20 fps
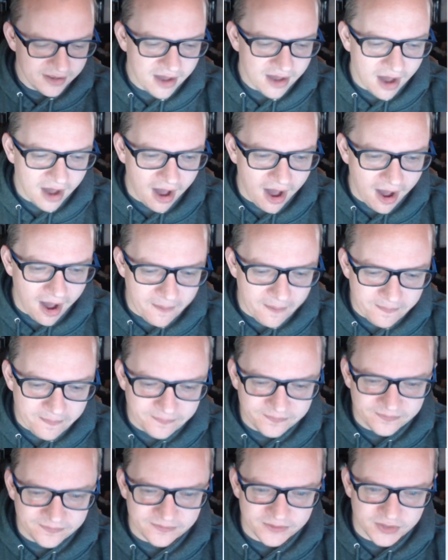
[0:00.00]

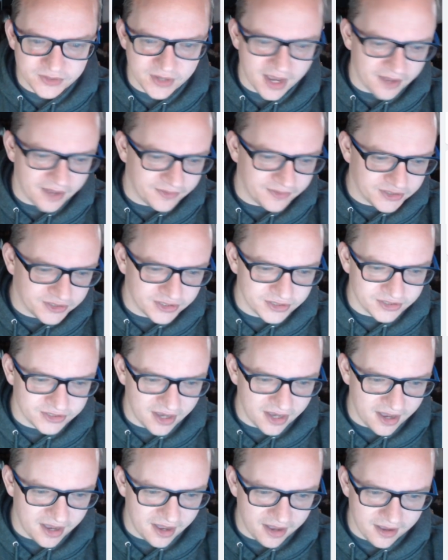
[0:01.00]
So yeah, this is,
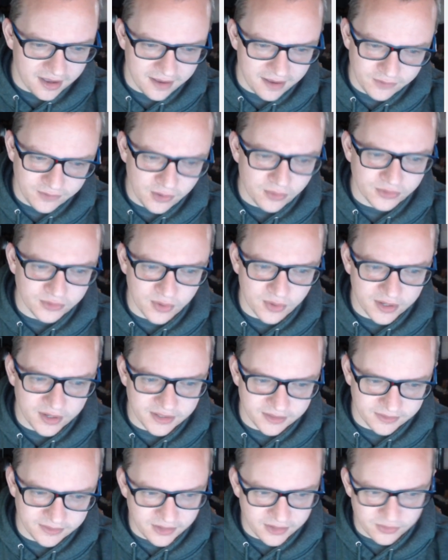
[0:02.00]
if you don't know
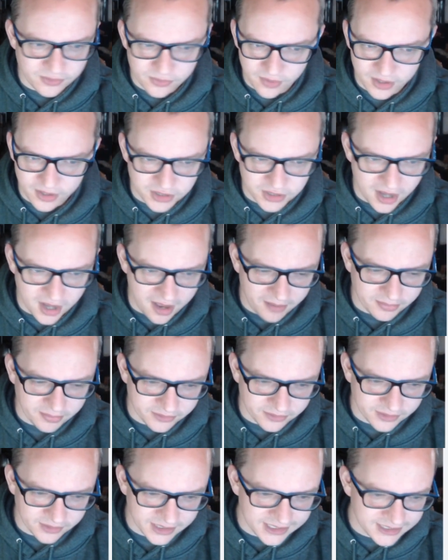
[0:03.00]
what they do a great job.
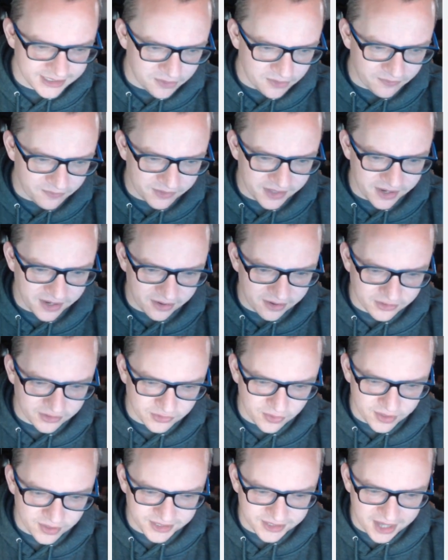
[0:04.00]
Liz over there at the
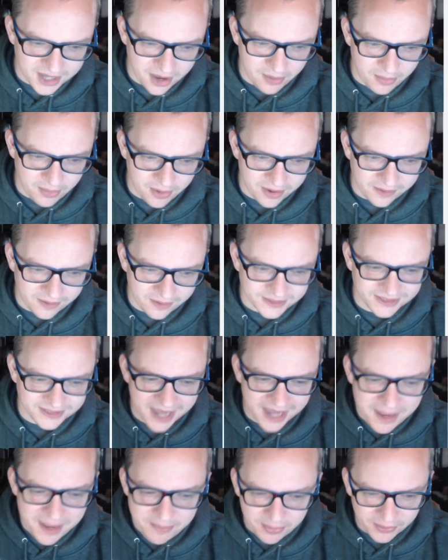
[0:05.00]
Crazy Cowboy, a
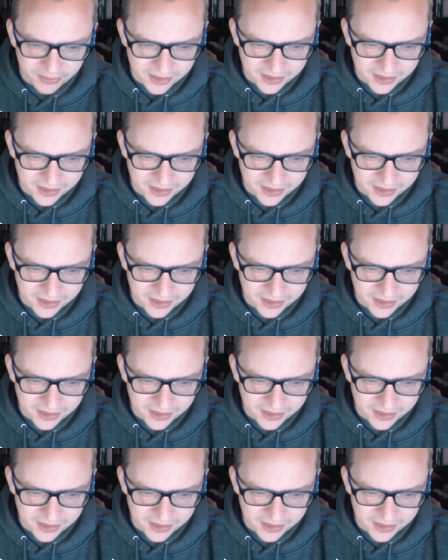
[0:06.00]
staple at